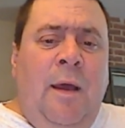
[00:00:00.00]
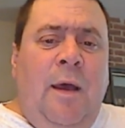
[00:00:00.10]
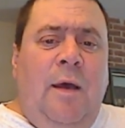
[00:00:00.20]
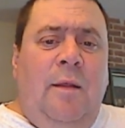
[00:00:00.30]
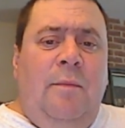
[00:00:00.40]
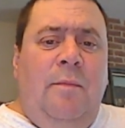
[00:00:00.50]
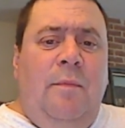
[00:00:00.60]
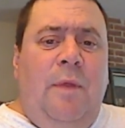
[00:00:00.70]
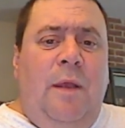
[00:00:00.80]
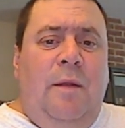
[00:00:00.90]
Um,
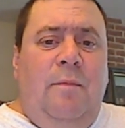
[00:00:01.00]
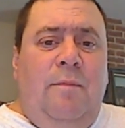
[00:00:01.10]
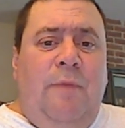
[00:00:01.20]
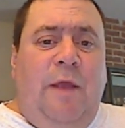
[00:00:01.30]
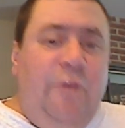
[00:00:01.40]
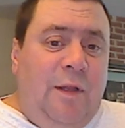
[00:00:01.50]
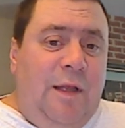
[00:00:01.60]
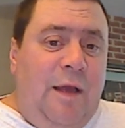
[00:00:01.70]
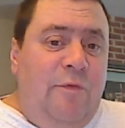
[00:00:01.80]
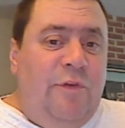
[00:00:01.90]
and
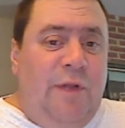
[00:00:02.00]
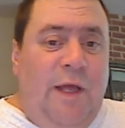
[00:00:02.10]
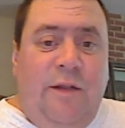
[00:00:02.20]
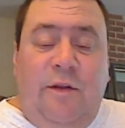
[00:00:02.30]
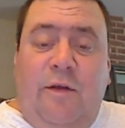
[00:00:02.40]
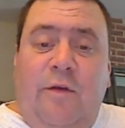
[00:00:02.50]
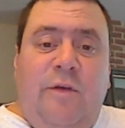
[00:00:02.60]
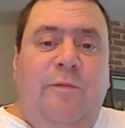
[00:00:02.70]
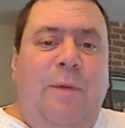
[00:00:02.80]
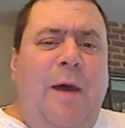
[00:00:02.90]
basically, I was led to do
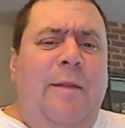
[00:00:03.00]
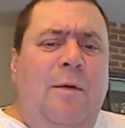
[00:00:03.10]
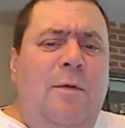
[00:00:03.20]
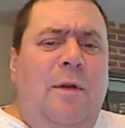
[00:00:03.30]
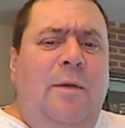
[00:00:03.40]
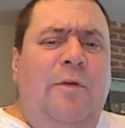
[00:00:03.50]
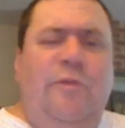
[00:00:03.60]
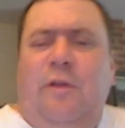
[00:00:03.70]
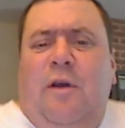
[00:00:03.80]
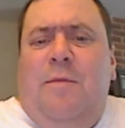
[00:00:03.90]
this by the Lord
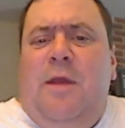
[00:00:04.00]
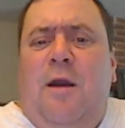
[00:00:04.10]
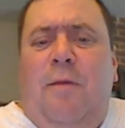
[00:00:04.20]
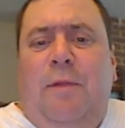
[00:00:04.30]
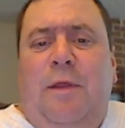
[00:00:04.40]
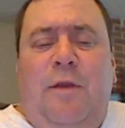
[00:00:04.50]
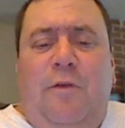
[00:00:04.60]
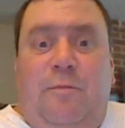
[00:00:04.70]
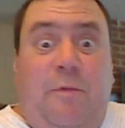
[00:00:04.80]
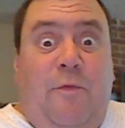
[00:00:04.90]
because it took me a couple of
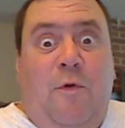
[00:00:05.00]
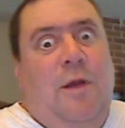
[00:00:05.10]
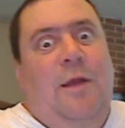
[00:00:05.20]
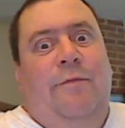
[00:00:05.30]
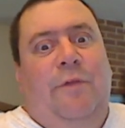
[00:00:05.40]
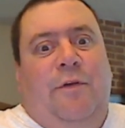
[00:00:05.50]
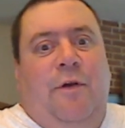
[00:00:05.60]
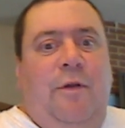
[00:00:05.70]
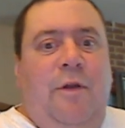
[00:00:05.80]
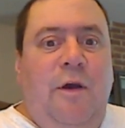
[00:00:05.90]
years before I even
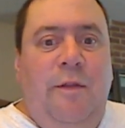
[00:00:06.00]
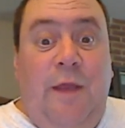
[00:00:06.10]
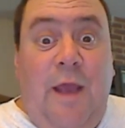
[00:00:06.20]
turned on the